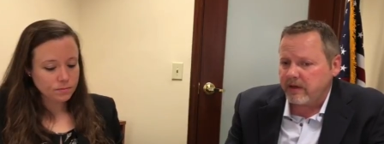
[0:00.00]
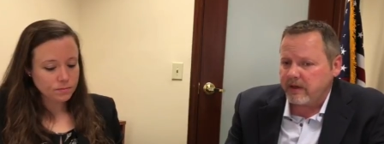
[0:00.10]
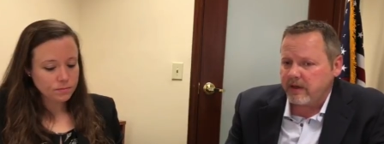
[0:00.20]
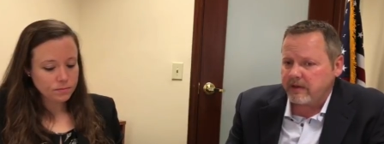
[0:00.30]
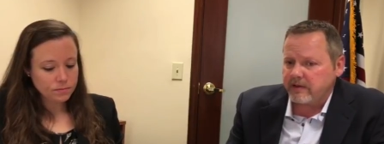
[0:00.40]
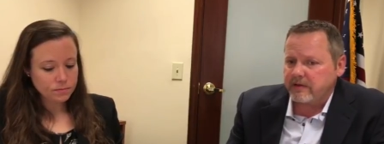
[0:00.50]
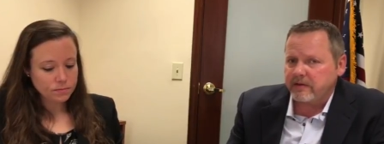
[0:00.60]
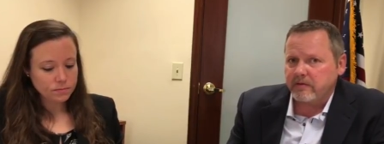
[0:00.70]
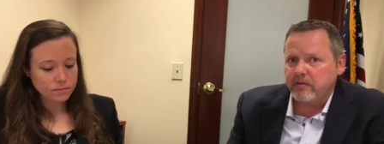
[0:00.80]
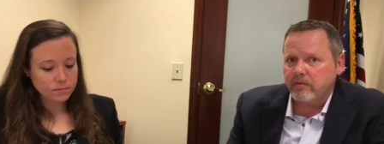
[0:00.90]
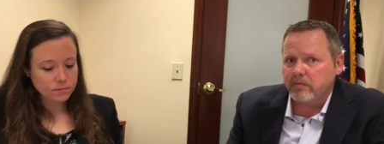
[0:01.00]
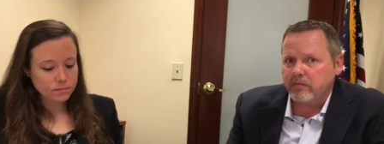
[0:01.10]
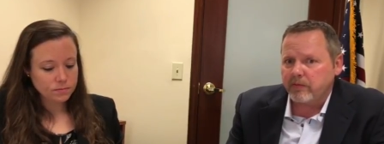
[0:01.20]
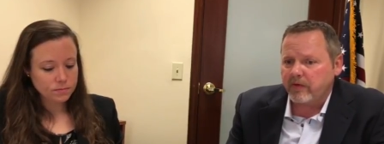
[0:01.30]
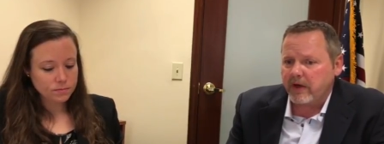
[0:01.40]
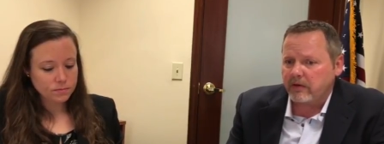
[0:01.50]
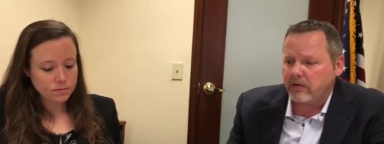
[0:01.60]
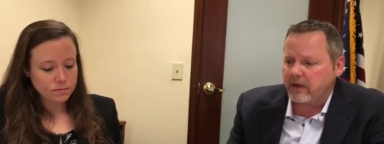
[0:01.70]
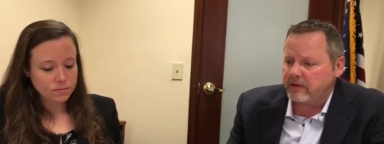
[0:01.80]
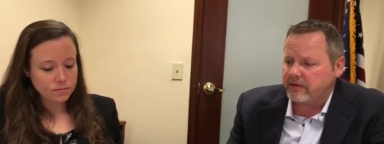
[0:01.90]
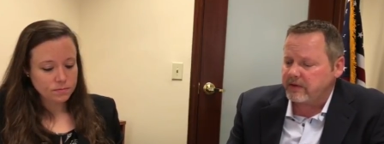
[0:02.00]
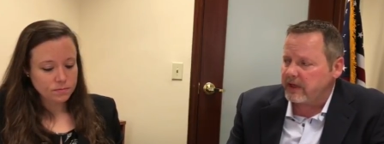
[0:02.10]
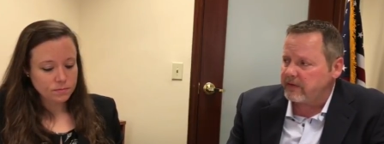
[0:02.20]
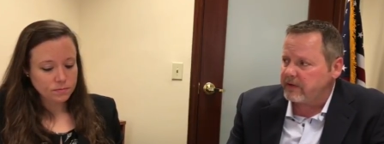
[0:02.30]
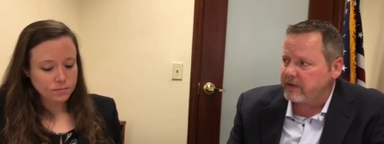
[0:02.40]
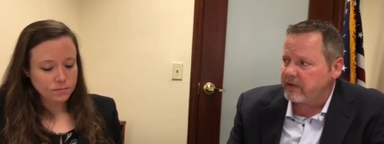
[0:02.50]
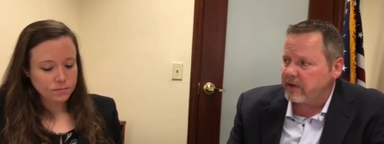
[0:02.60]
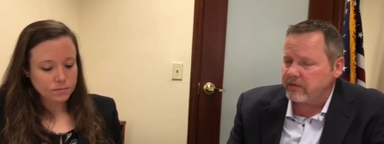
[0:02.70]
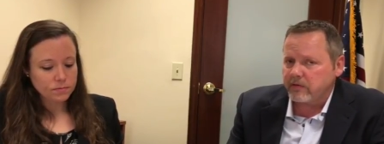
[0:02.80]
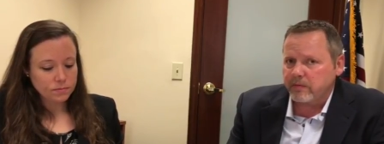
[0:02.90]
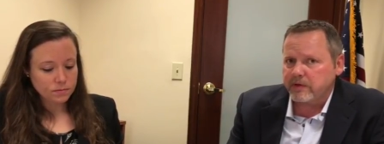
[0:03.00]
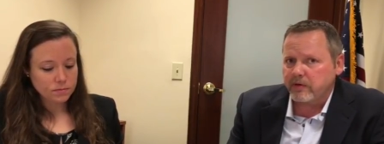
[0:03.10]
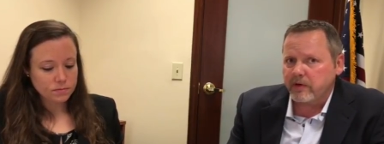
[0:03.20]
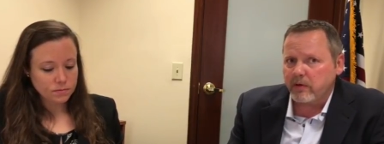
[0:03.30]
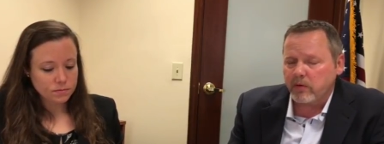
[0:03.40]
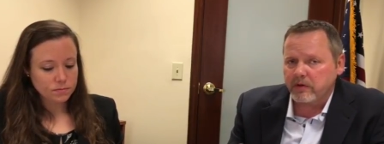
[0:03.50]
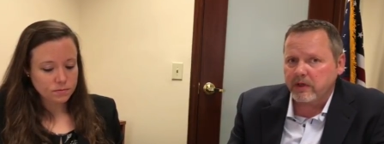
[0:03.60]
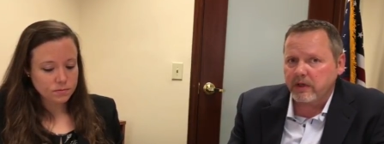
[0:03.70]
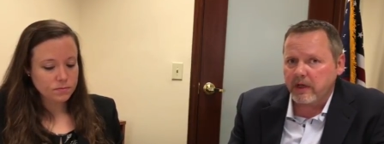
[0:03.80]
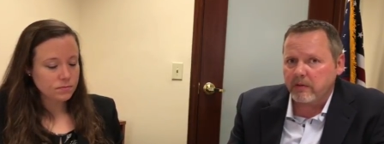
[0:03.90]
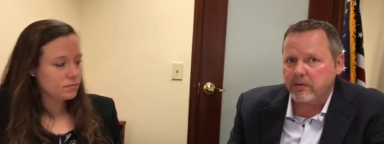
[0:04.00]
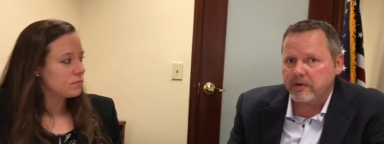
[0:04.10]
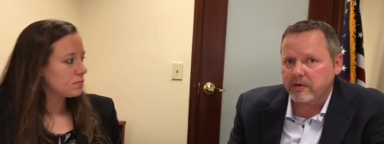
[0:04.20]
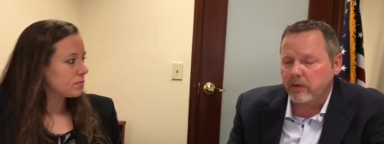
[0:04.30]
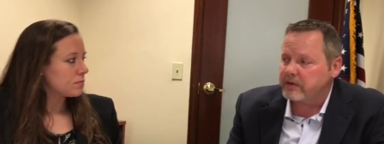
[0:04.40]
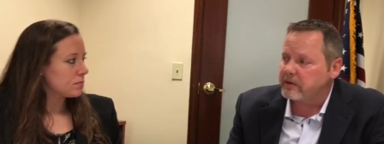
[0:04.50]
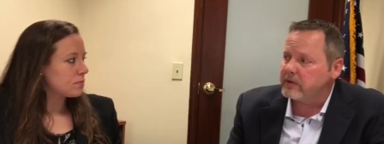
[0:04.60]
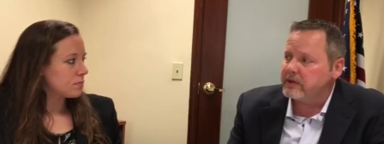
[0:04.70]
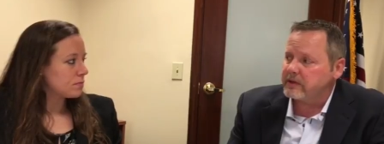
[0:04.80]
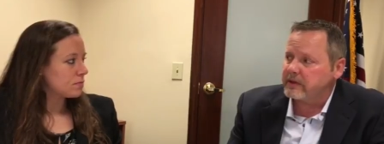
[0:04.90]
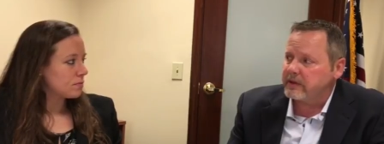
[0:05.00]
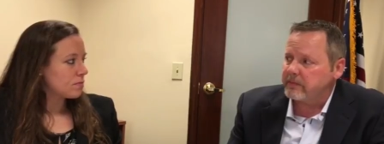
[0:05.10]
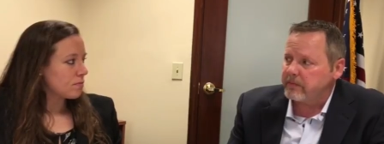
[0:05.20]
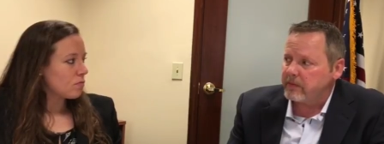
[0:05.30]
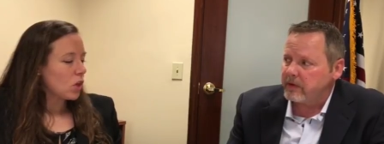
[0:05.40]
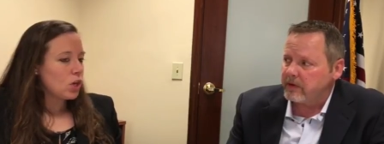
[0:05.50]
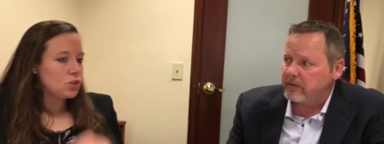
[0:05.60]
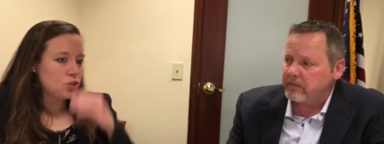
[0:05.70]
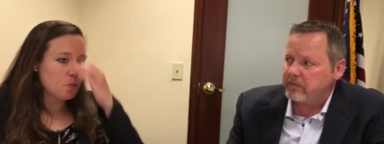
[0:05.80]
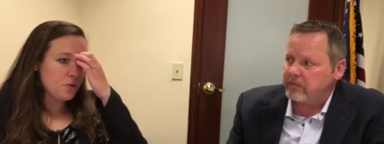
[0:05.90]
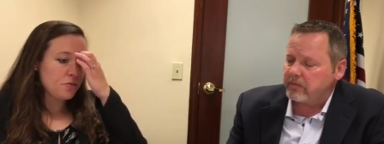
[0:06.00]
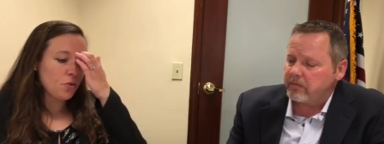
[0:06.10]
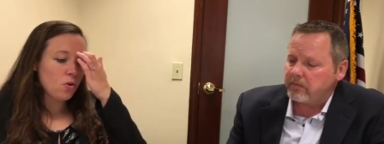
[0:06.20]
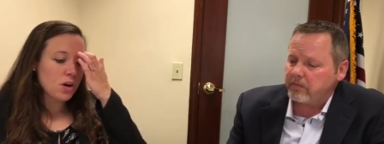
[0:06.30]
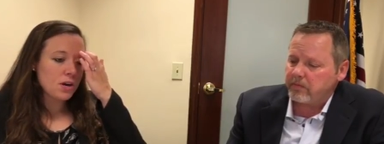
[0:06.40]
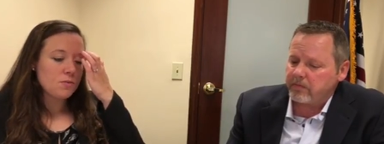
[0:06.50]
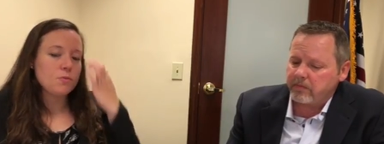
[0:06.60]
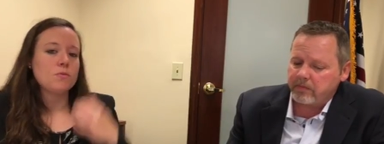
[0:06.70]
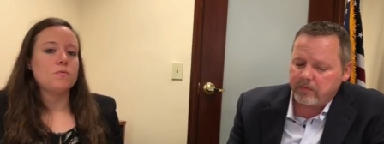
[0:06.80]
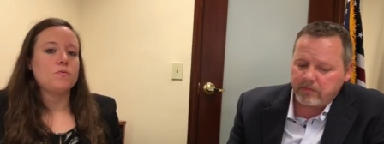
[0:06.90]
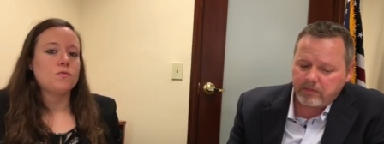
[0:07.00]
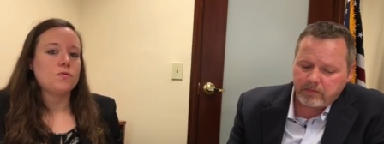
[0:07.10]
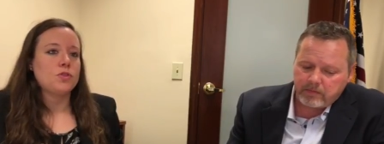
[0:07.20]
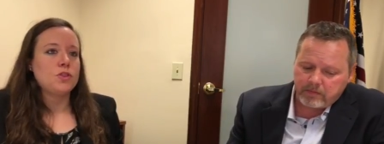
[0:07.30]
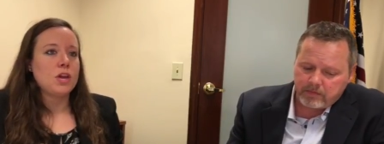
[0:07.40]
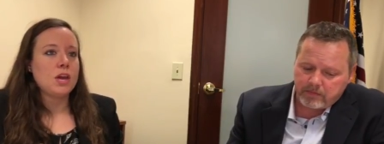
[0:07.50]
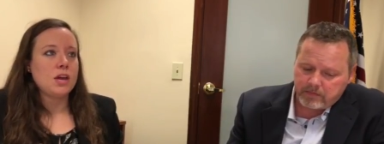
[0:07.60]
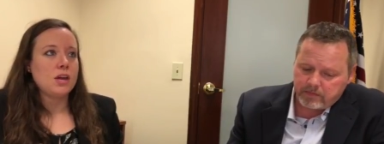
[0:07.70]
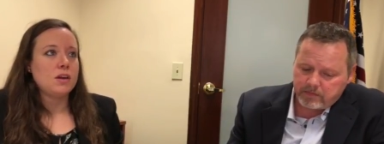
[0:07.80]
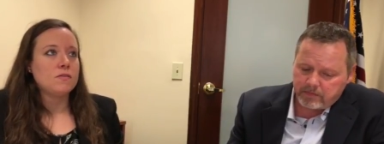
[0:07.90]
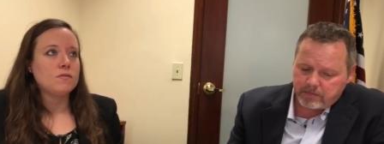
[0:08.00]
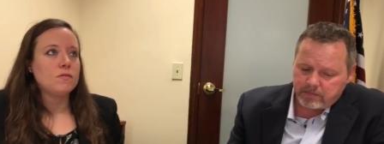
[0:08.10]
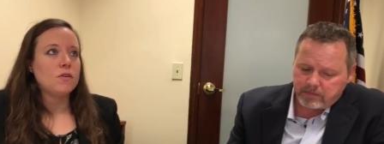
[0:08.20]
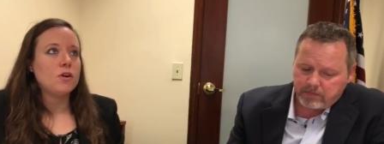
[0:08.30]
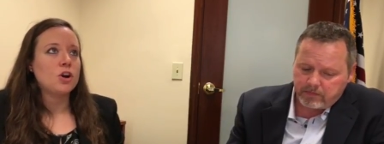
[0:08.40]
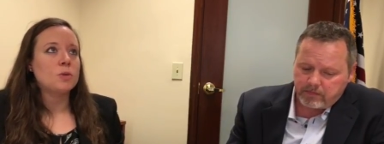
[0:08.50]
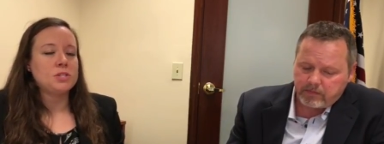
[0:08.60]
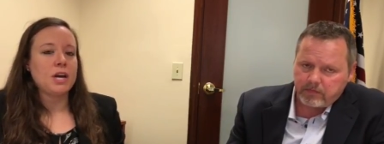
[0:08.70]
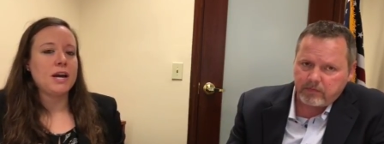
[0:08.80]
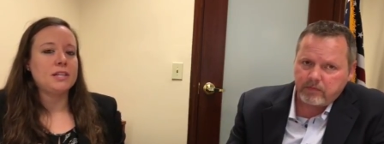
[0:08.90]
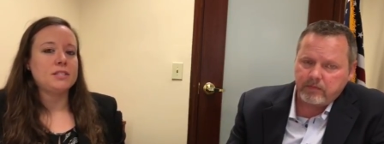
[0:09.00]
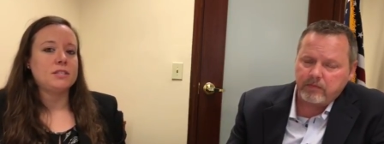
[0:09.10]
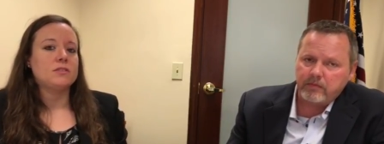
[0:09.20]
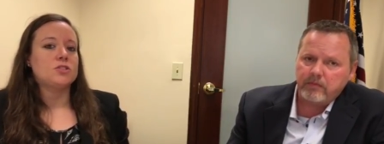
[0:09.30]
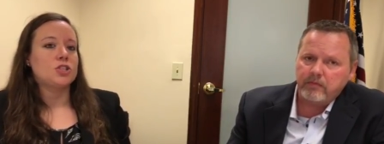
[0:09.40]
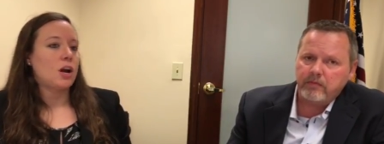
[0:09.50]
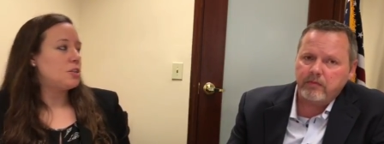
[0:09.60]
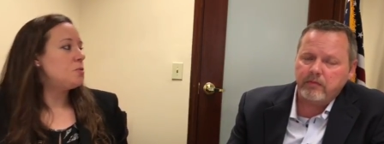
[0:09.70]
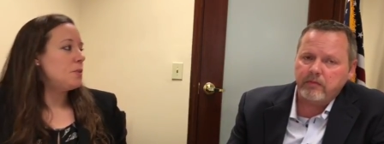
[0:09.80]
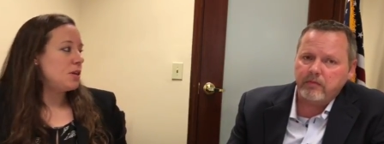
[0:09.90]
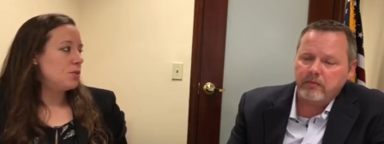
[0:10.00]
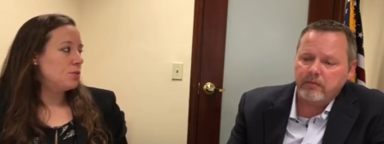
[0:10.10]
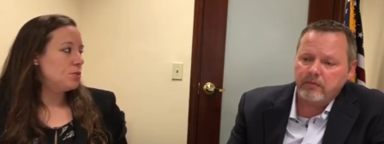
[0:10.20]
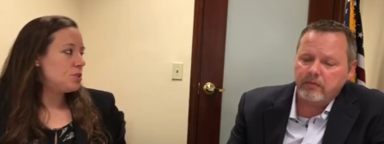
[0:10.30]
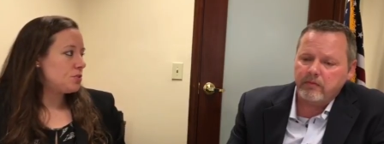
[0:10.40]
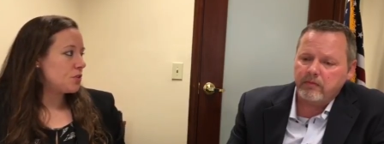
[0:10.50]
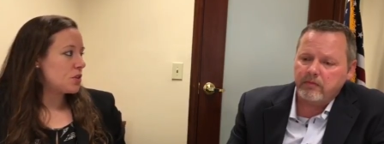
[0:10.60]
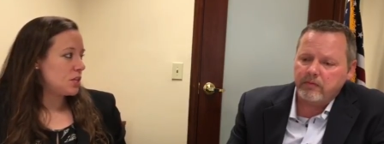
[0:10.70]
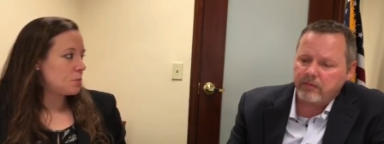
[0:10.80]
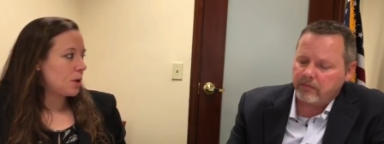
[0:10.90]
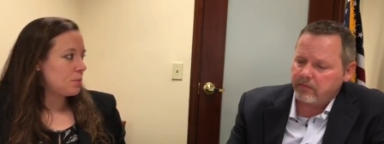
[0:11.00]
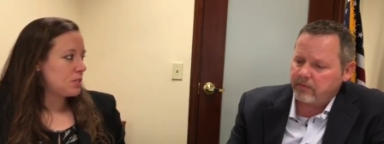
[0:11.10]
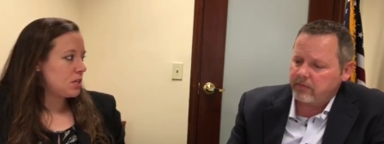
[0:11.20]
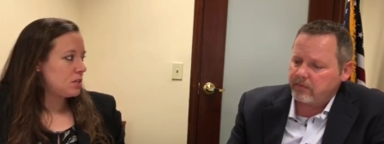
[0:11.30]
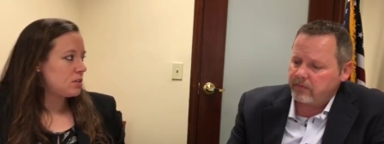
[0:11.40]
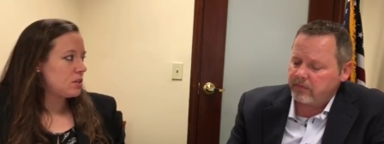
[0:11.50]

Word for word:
Speaker 1: in essence, to provide a little extra safety to our troops so they wouldn't get ambushed quite so easily.
Speaker 2: So, before the herbicides started to be used for these purposes,